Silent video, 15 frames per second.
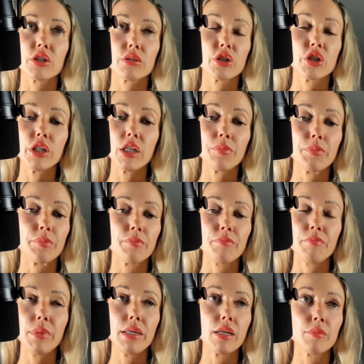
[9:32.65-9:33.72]
cheap,
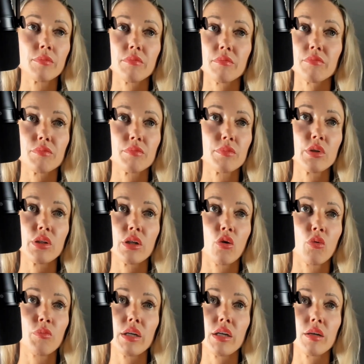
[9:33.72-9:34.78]
medium
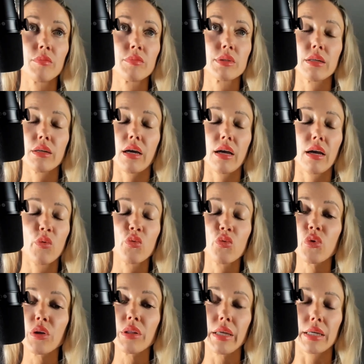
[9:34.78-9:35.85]
to
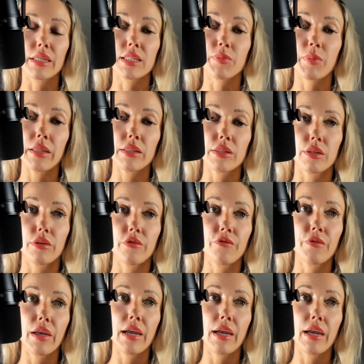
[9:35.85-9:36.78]
really expensive.